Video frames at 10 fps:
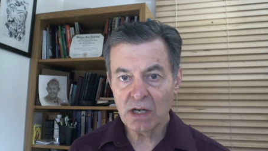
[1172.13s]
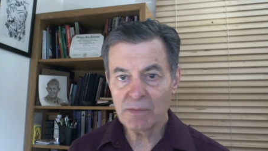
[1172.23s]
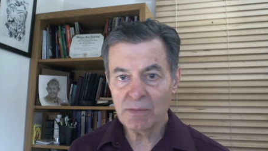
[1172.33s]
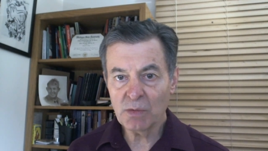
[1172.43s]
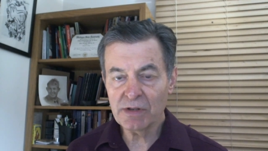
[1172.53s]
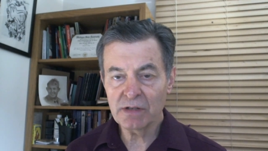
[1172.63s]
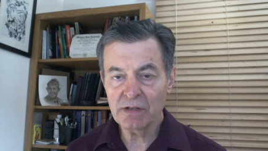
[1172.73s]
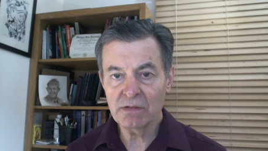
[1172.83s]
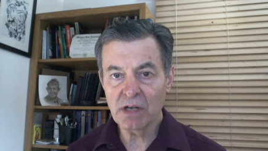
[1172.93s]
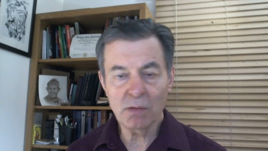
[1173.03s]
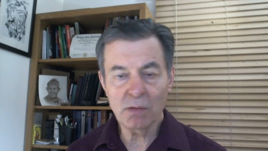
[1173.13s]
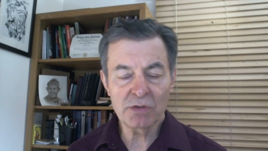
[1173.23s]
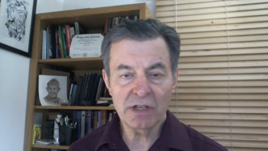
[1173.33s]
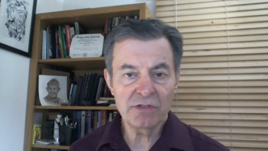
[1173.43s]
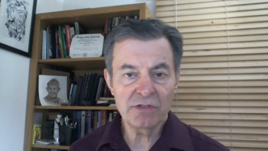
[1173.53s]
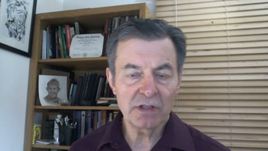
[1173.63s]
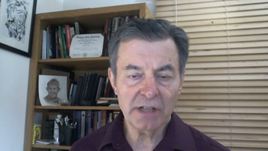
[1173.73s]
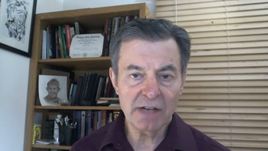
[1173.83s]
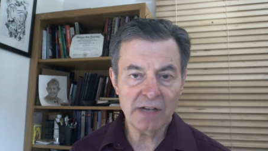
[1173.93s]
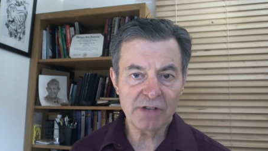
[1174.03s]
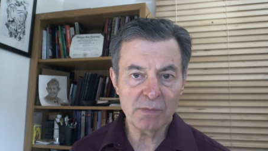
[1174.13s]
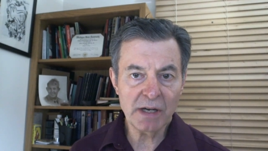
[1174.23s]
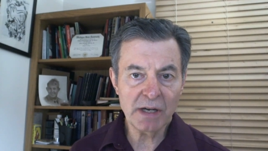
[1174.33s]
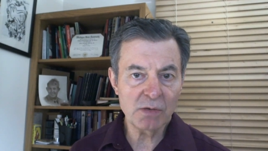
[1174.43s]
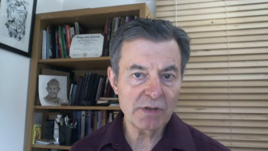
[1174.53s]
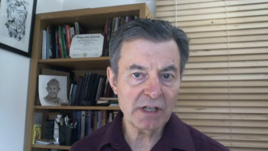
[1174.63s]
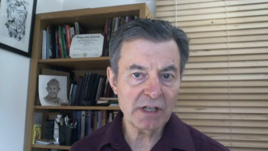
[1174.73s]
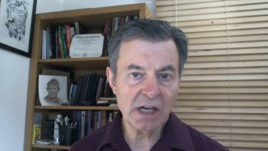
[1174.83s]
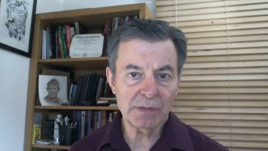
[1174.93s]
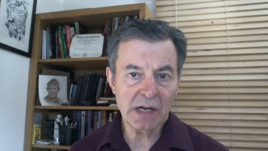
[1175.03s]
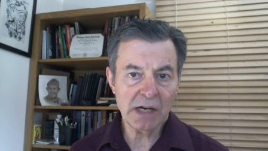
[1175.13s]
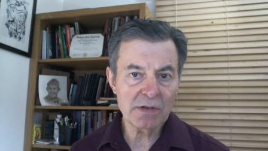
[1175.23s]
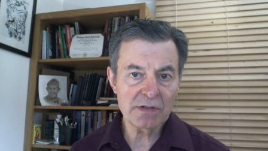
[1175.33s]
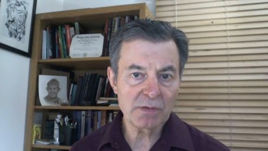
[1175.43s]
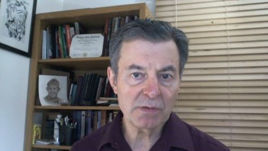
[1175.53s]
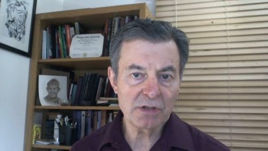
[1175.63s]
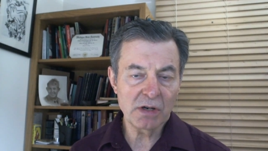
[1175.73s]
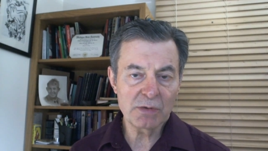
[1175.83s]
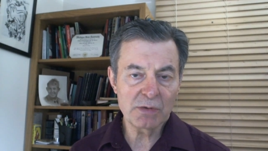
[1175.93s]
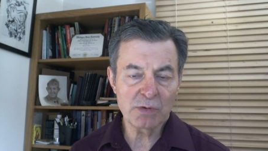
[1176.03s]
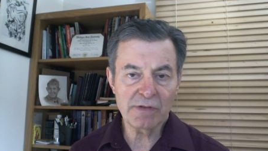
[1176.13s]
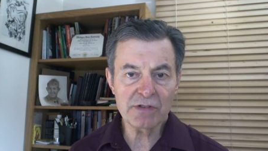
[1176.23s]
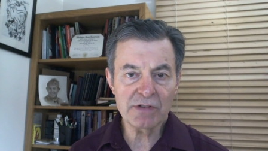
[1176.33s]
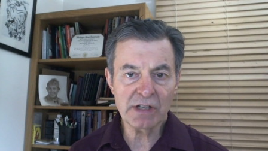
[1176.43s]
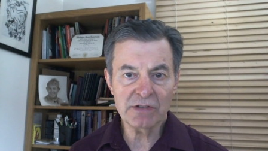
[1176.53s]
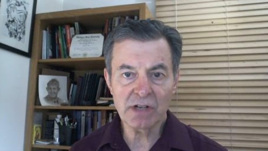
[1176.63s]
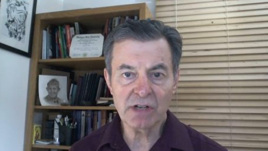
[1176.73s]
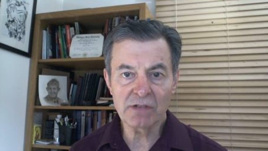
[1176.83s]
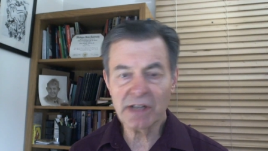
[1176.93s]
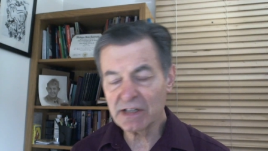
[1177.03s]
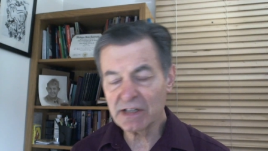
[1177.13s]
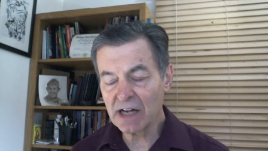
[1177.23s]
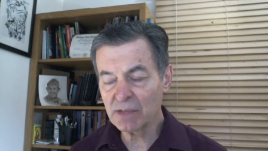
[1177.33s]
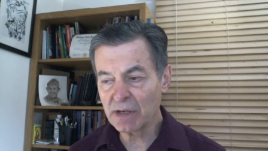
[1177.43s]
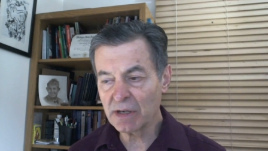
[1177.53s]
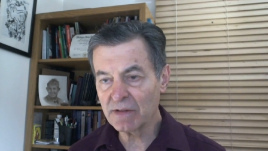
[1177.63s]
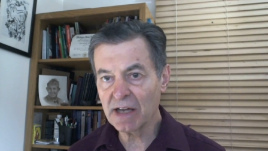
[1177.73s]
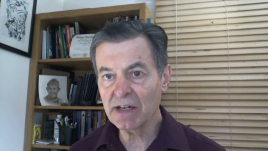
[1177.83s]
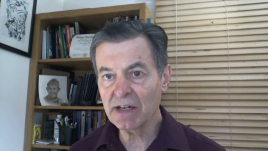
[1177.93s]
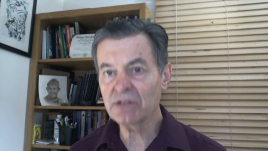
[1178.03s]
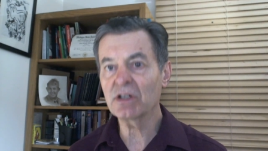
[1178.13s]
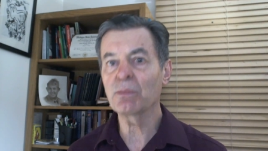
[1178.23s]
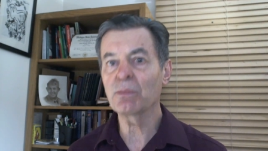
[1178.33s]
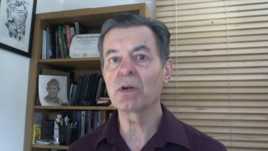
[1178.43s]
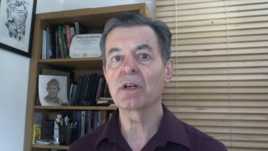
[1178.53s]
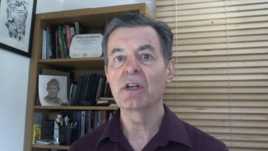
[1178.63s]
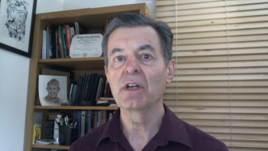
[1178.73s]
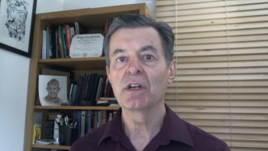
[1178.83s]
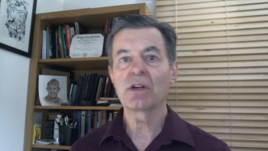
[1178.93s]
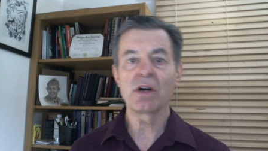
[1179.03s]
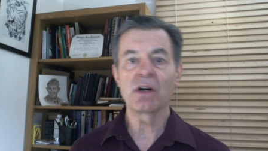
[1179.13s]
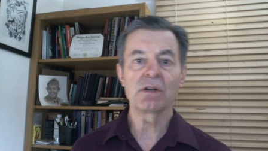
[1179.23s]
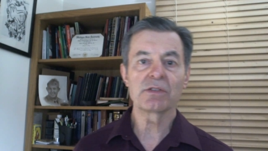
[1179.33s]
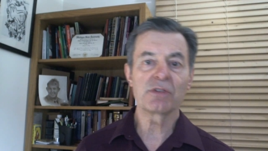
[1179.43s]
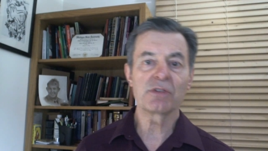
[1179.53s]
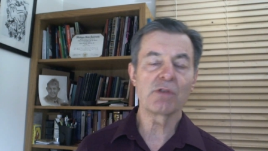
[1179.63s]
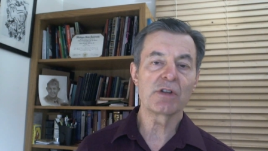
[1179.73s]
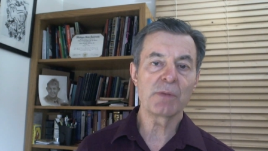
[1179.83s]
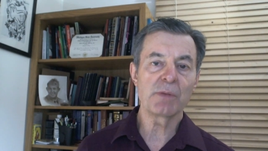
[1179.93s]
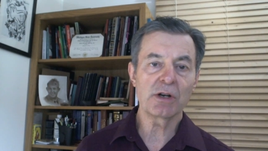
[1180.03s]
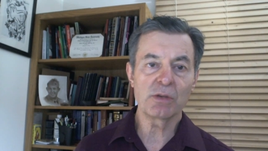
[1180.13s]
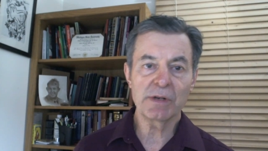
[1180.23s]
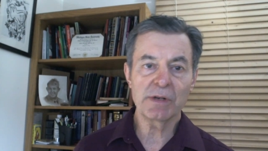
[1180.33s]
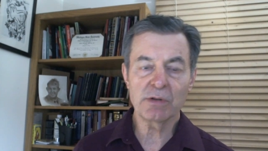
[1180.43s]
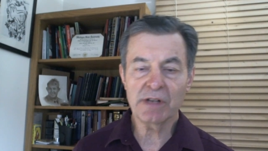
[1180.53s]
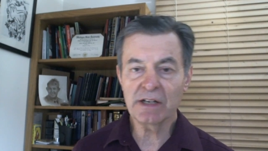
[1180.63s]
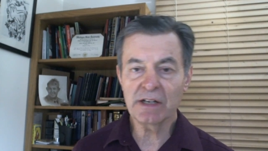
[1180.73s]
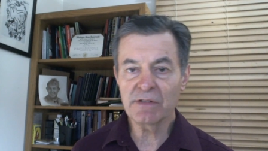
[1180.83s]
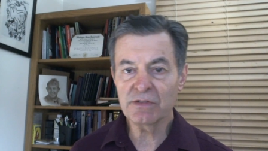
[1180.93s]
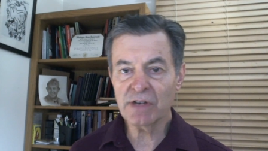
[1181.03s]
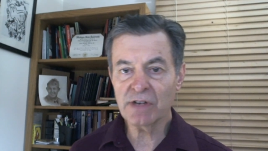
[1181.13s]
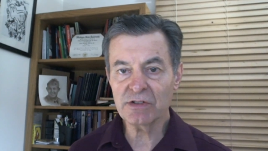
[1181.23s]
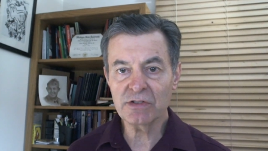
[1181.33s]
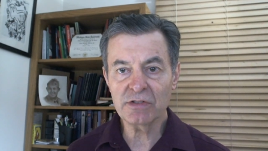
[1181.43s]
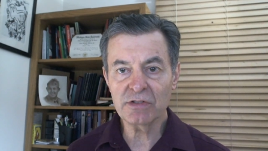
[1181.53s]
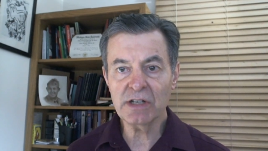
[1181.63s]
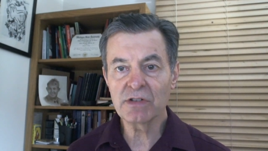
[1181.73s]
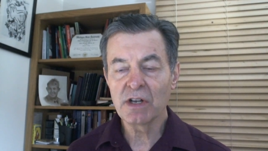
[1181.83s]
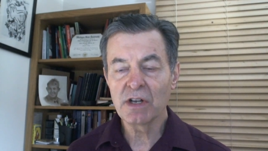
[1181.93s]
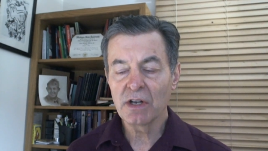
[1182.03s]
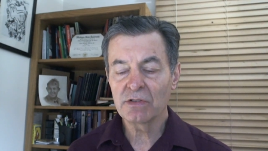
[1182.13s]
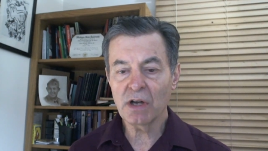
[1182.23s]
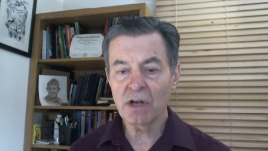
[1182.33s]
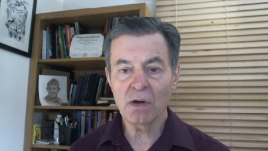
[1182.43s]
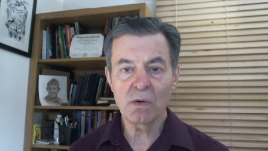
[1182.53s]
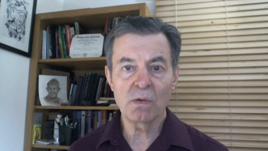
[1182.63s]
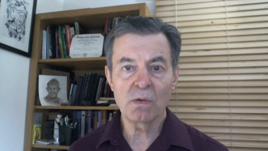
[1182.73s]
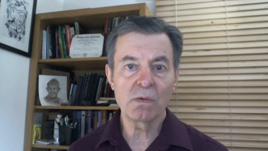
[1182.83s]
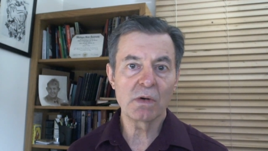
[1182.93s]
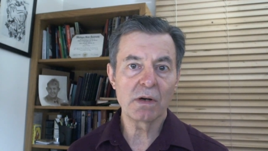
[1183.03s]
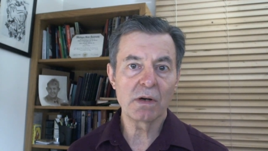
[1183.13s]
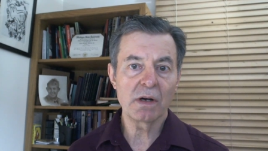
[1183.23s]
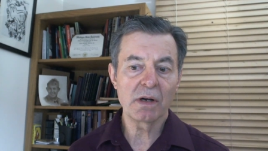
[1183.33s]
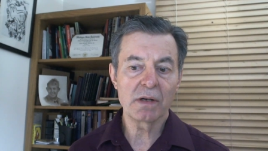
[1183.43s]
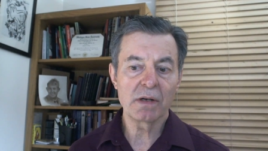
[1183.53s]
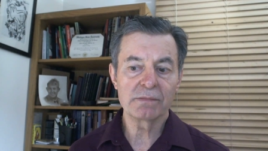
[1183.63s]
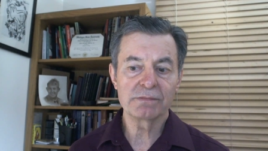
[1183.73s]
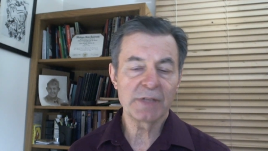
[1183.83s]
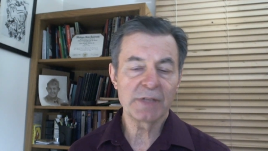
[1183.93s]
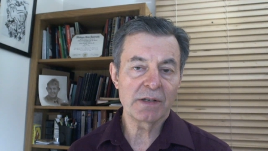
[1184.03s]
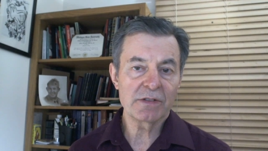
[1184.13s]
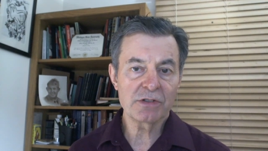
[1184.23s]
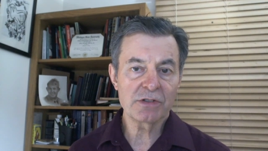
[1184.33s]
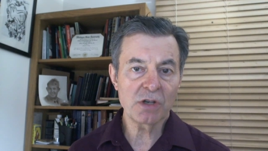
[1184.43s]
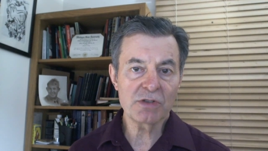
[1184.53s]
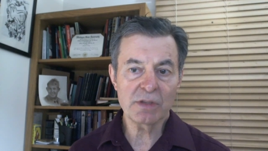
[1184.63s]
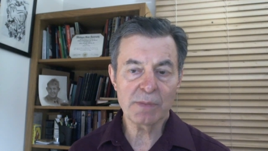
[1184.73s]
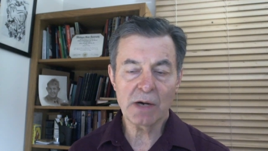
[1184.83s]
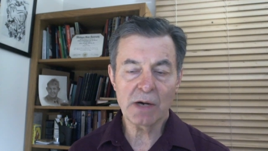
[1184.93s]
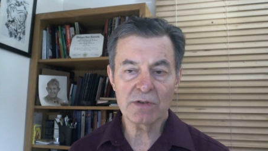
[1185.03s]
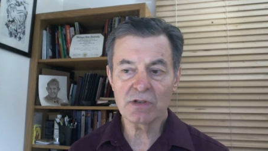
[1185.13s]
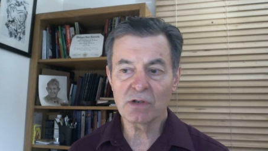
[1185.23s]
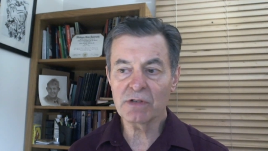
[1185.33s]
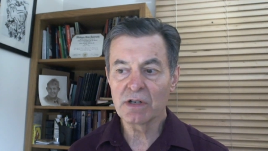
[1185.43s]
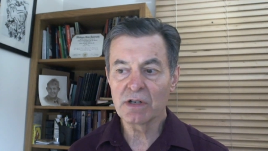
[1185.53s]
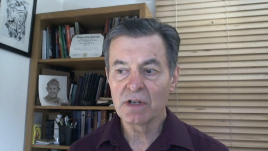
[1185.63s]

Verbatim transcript: I mean, within almost instantly, I felt better. And within a couple hours, it was reversing itself. And I documented that, and that's in a book called Silver: The Miracle Mineral: The End of Infectious Disease. So, you know, it just shows you the power of silver.